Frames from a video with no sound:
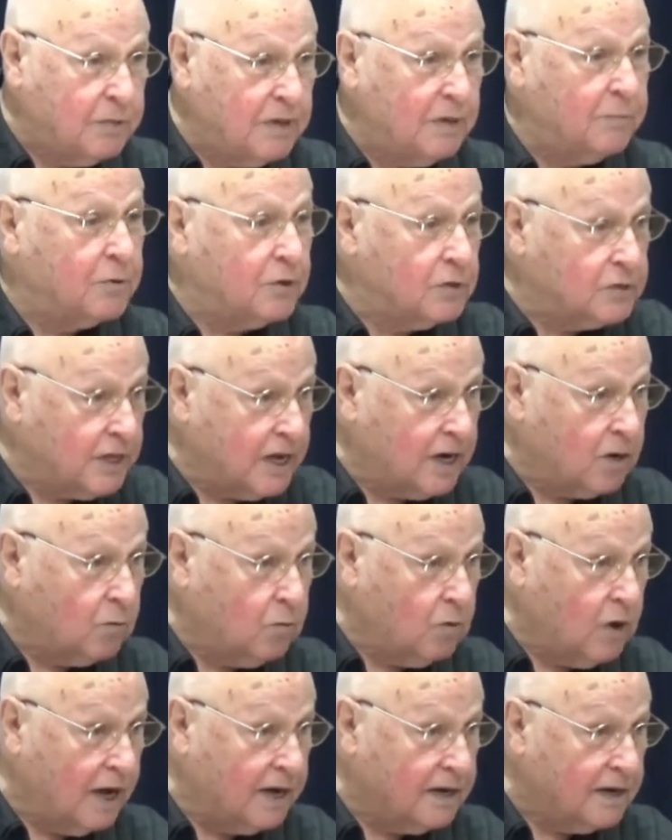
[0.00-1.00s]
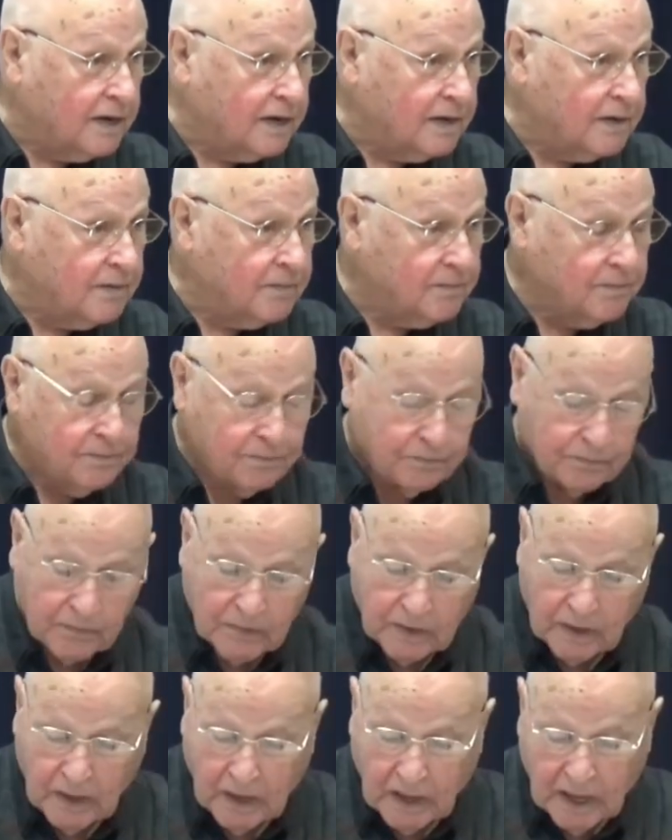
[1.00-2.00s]
people, they are one.
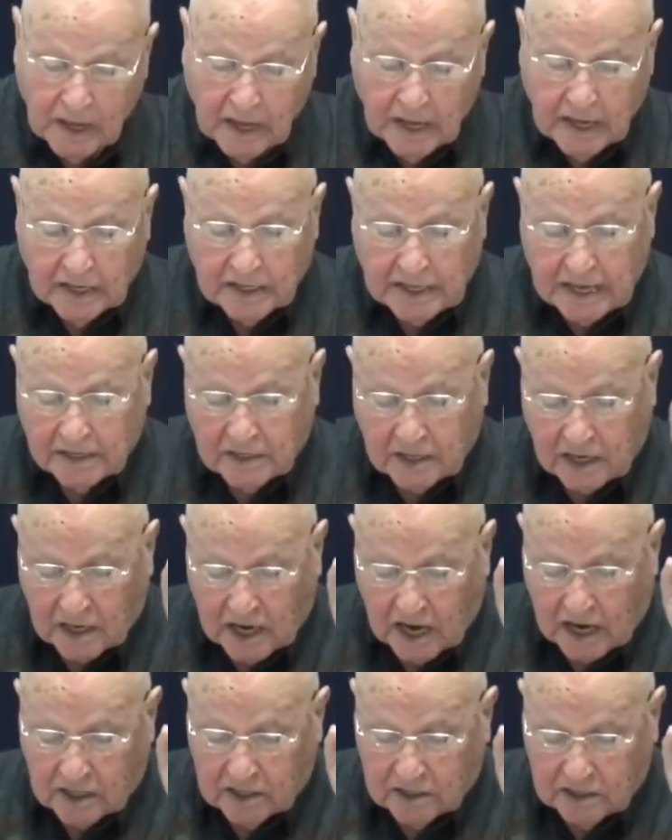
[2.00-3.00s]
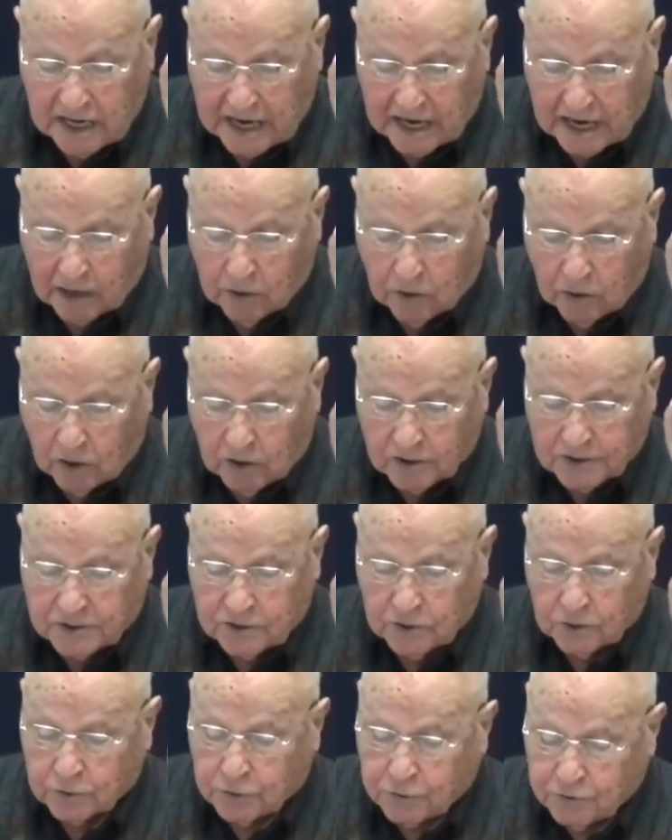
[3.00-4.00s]
There are
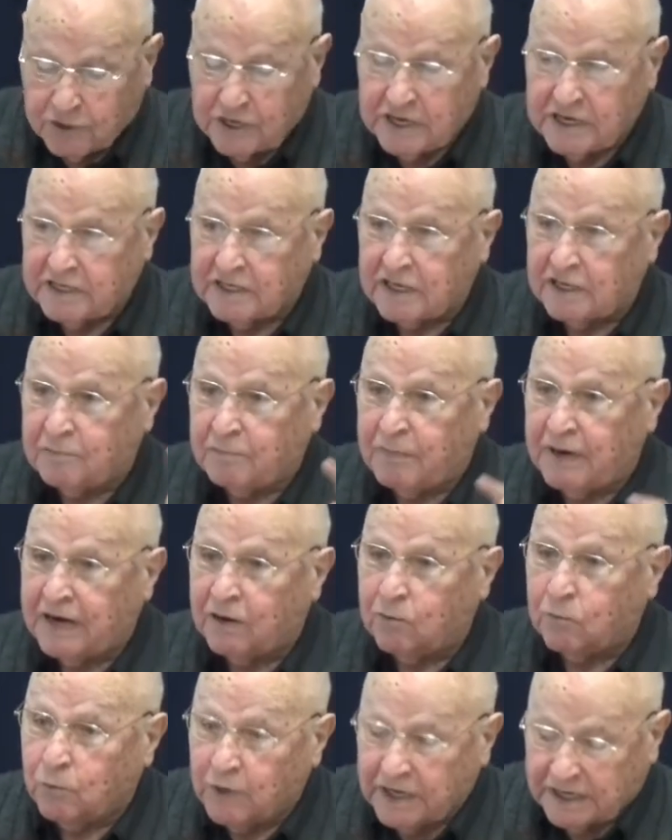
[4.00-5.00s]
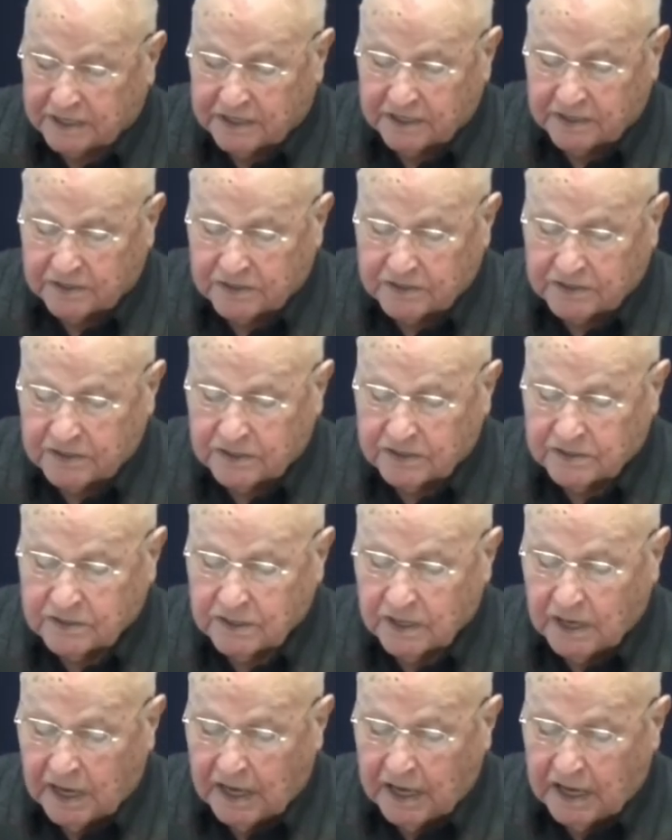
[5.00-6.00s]
also three that bear witnesses
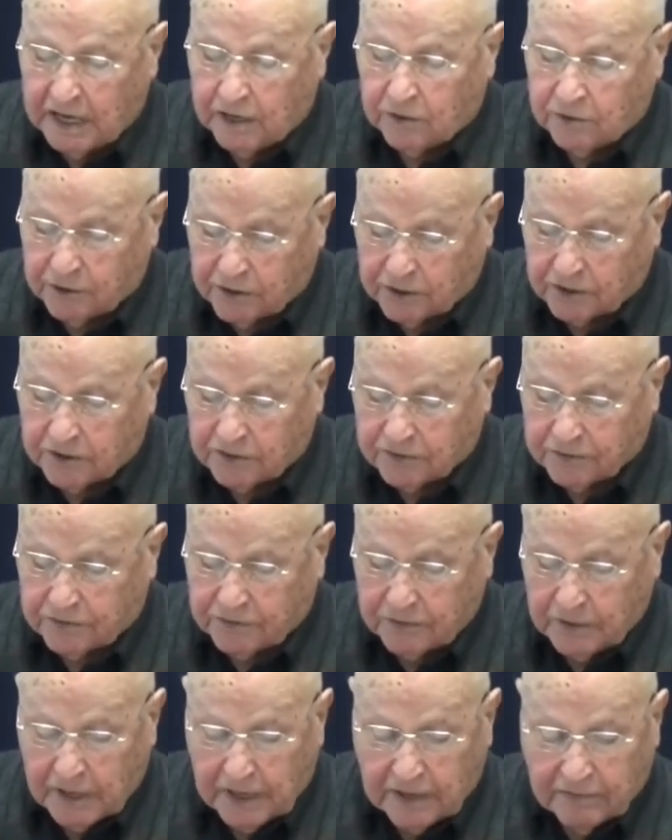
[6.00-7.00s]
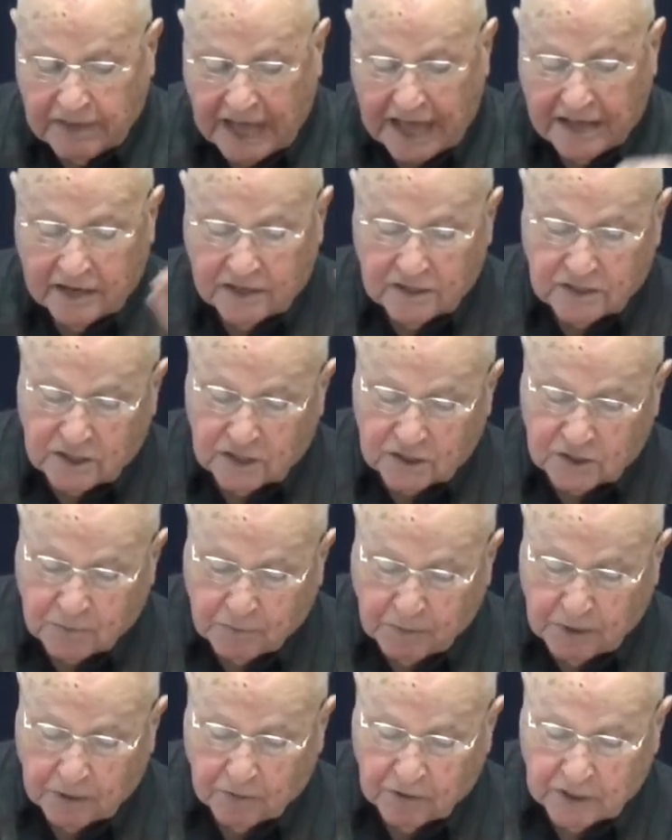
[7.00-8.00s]
on earth, that is the
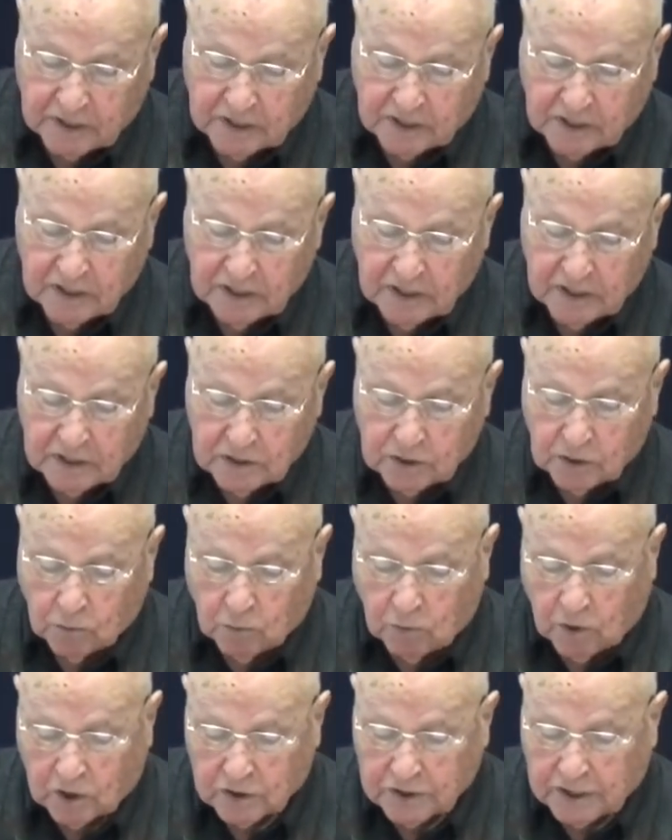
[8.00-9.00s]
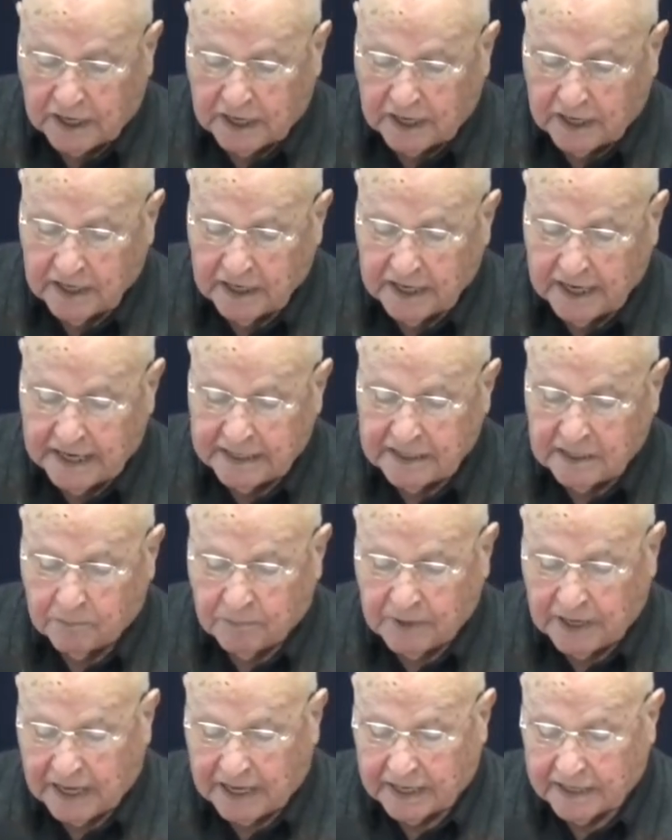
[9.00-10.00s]
Spirit, the water, and the
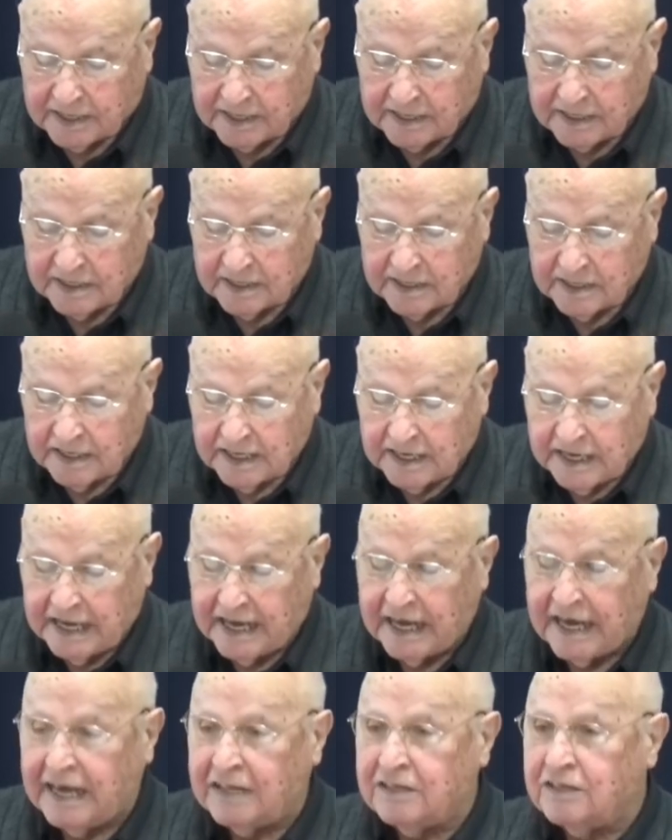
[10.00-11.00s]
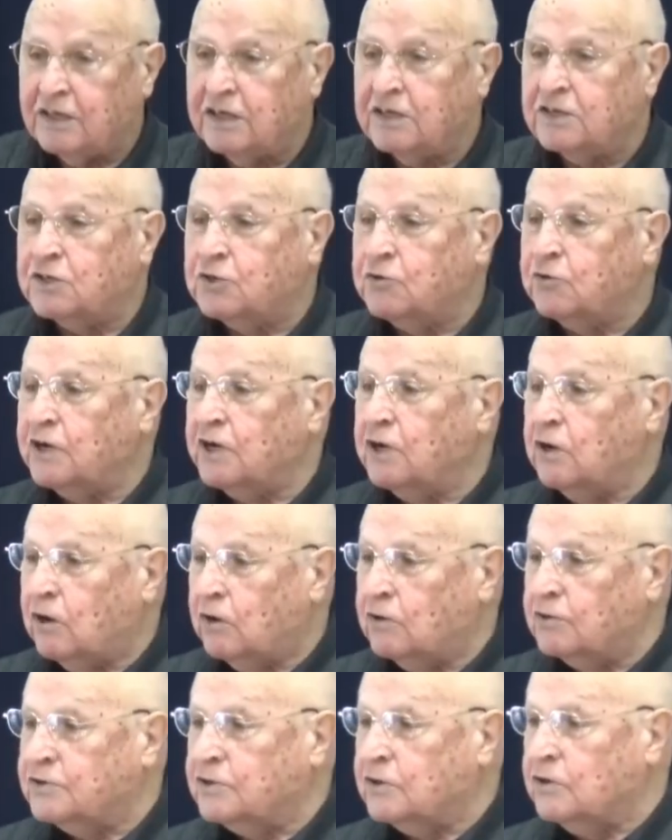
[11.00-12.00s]
blood. And these three
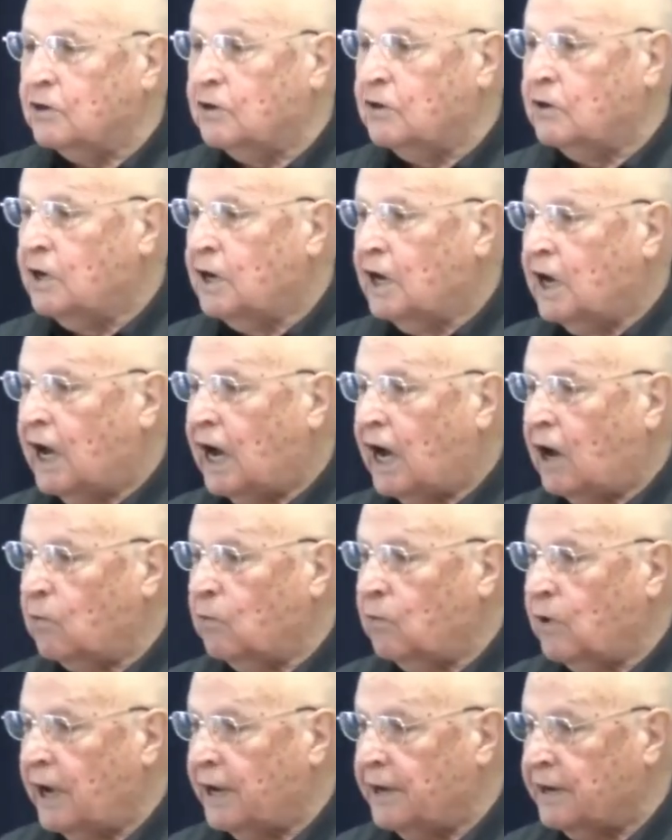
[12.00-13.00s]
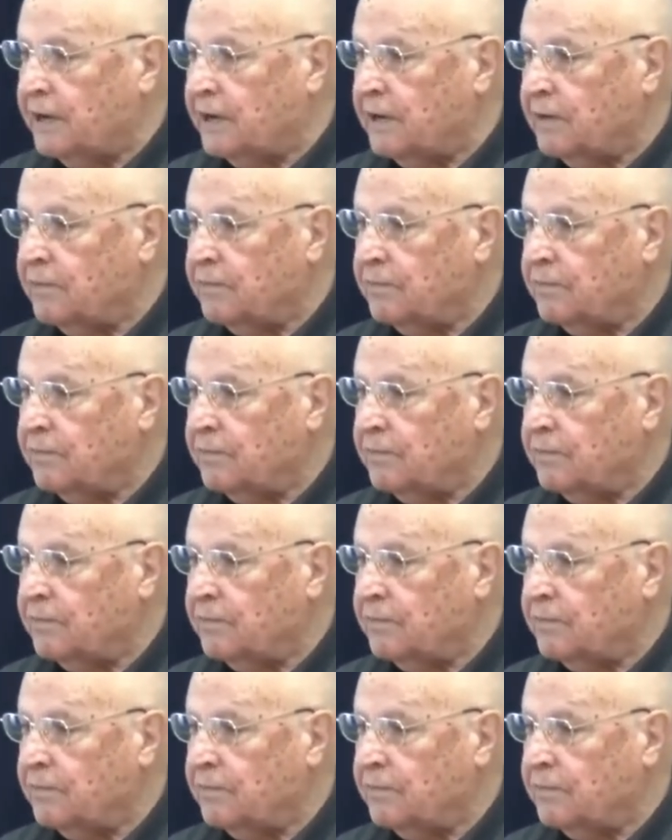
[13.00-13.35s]
also are one.